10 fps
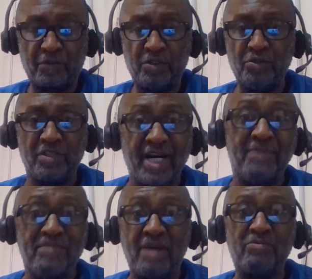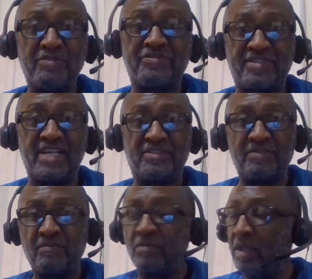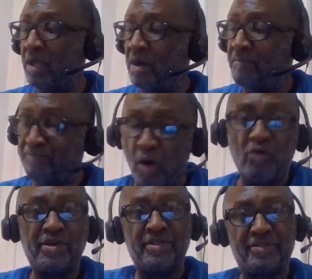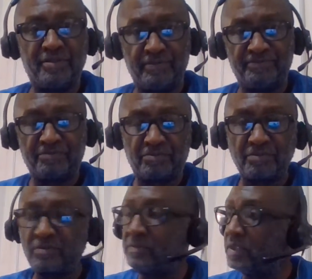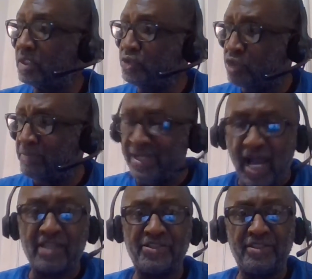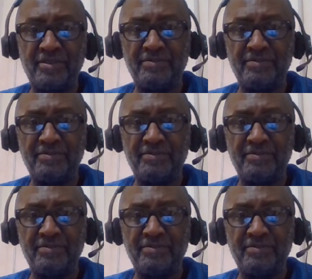to come up with such bogus terminology